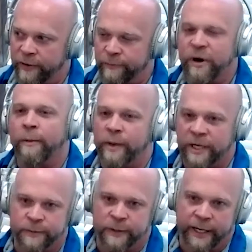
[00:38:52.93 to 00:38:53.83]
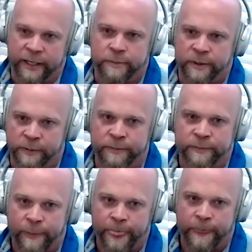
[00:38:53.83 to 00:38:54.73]
probably explaining it to people,
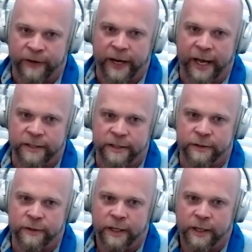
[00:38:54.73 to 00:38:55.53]
if I had to,